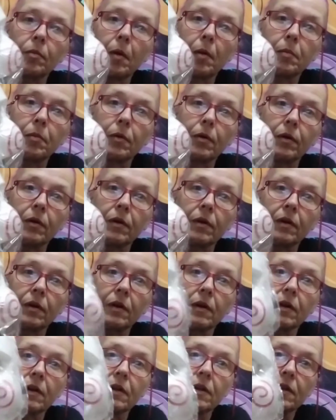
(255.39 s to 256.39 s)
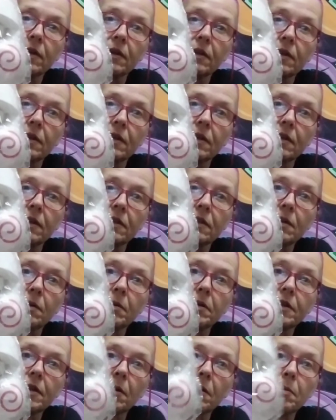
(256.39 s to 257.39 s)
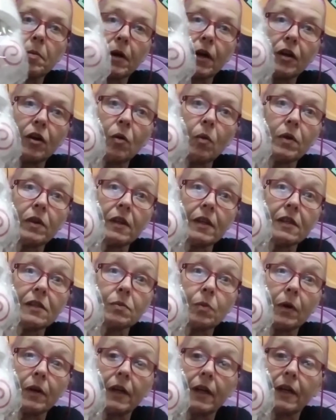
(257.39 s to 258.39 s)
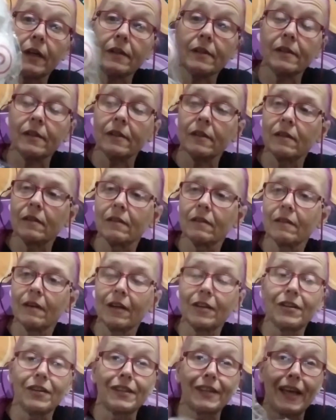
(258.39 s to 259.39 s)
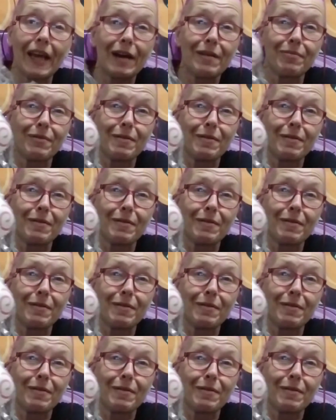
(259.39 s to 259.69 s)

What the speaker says: remember. Sorry, Telly, but I know what this one is. I just can't